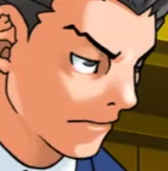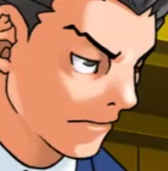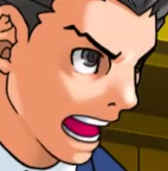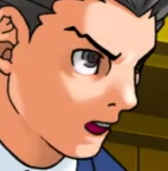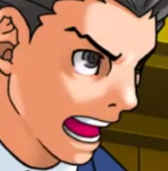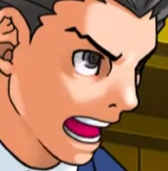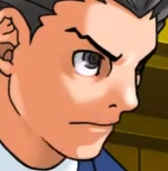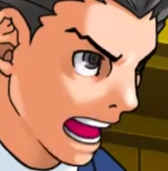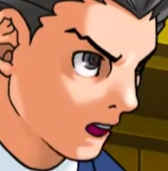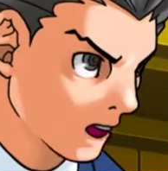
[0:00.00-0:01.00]
Well,
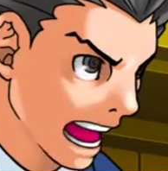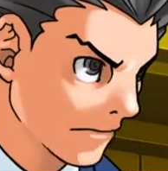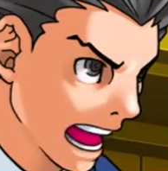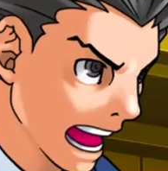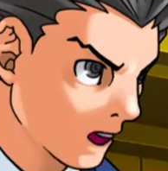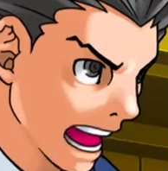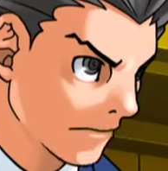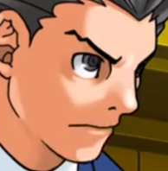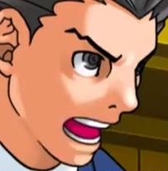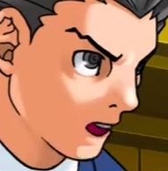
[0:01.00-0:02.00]
Miss Fey,
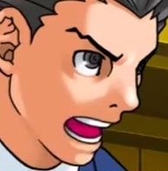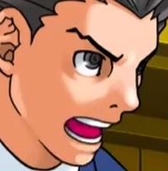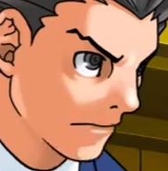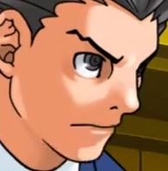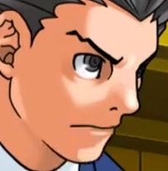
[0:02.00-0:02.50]
would you care to